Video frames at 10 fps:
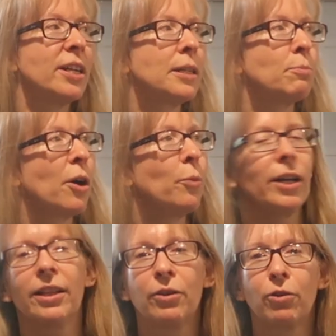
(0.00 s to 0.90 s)
I did my
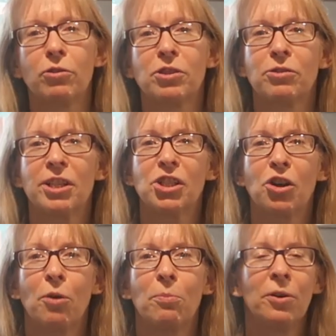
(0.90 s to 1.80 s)
weekly grocery
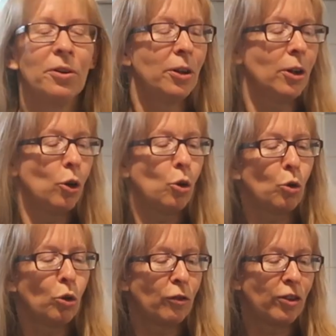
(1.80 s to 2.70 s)
shop
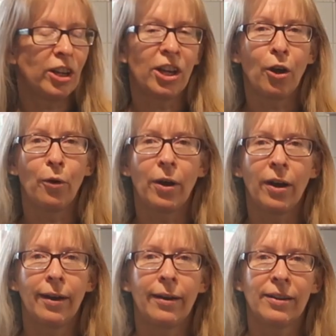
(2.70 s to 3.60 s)
haul video,
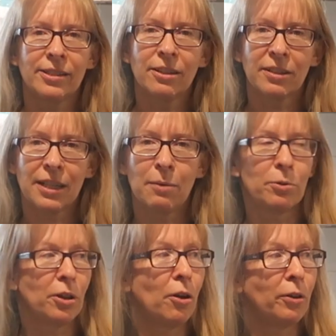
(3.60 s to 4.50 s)
I stocked
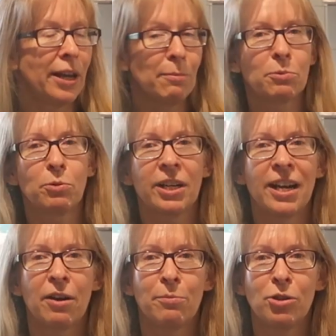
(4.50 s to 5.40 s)
up with a whole heap to put in
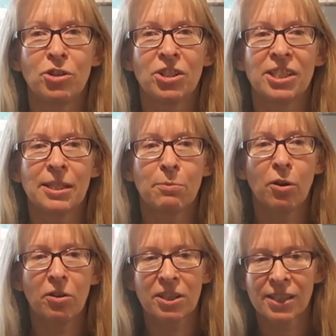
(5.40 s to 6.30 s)
our emergency
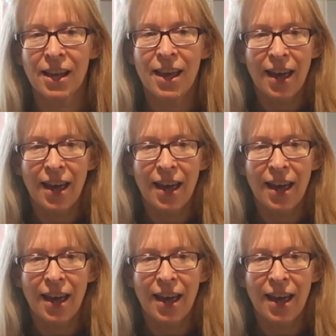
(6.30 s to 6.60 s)
box.